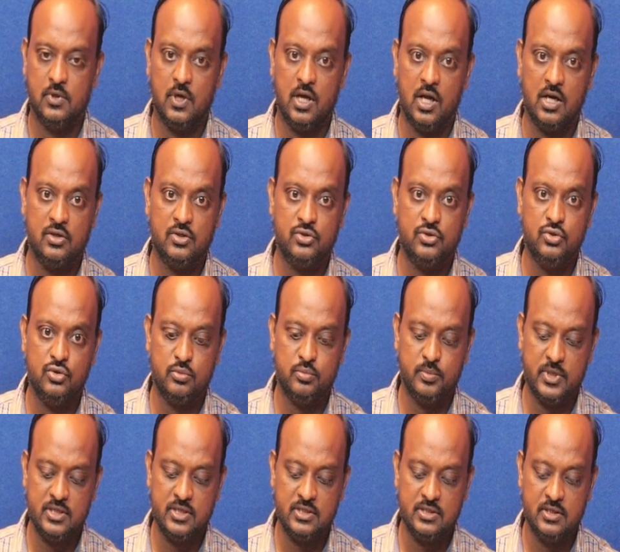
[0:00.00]
Undershoot
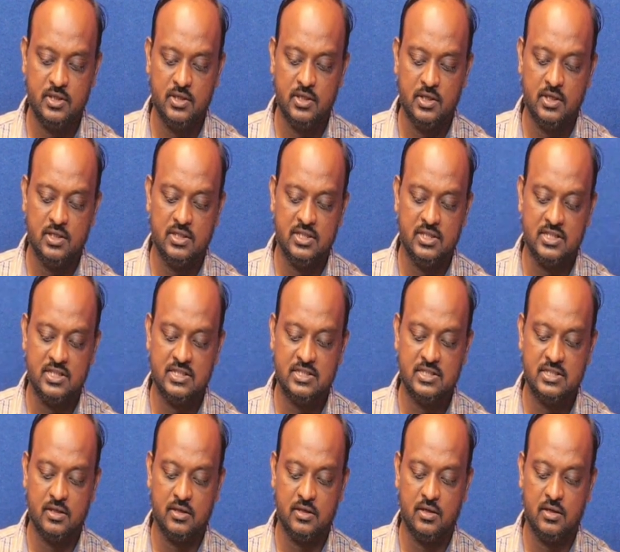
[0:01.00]
means
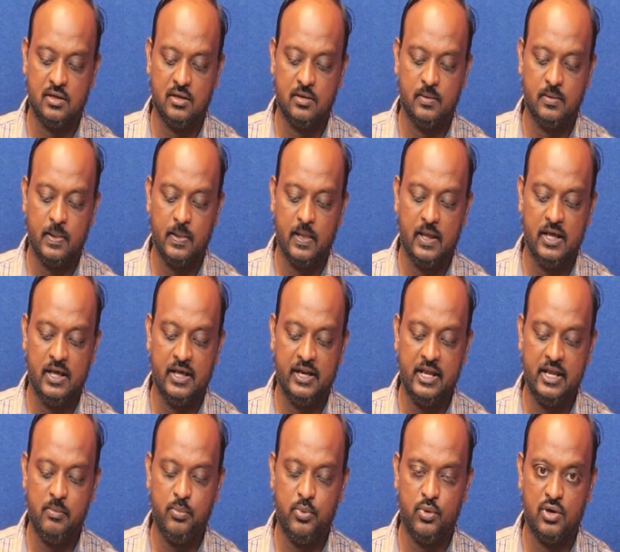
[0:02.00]
this
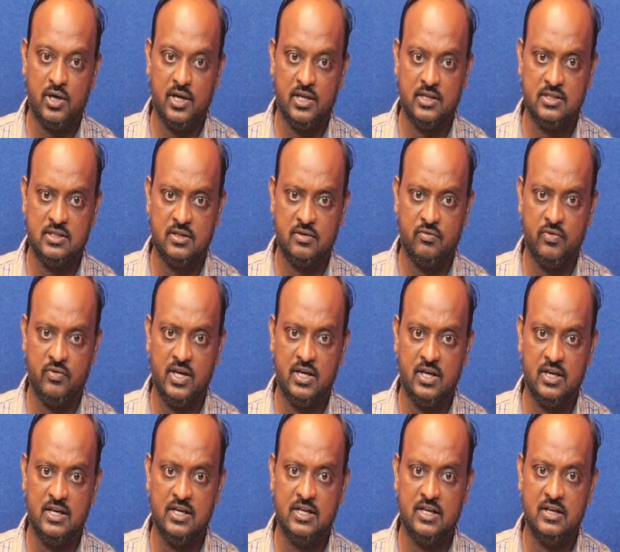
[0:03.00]
repolarization went
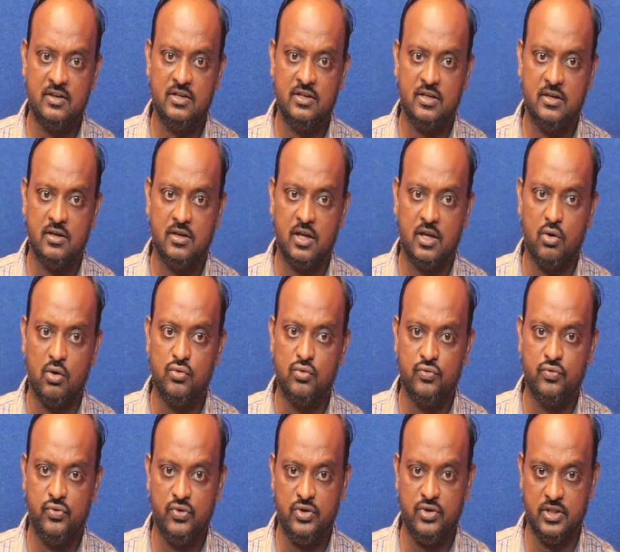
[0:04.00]
a little down
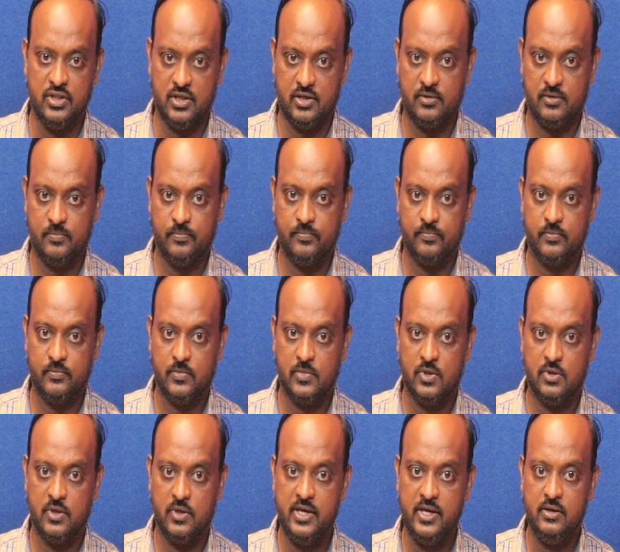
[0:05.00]
further,
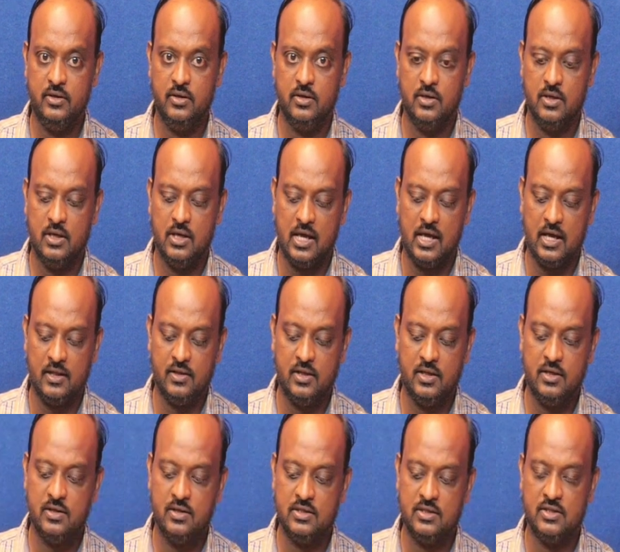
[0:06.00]
right? And
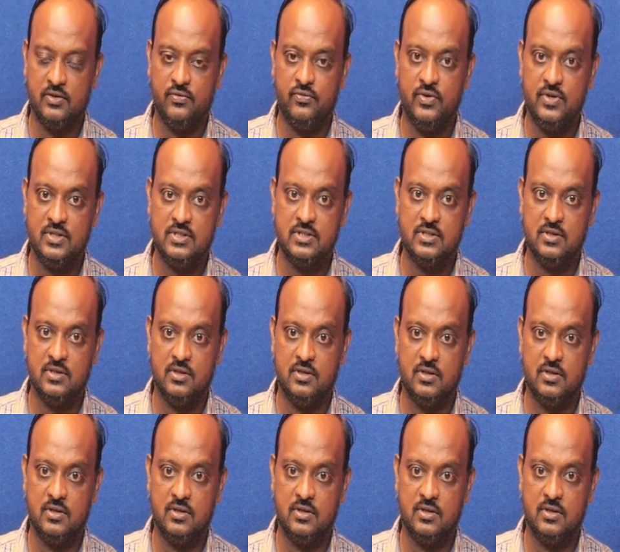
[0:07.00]
then is the first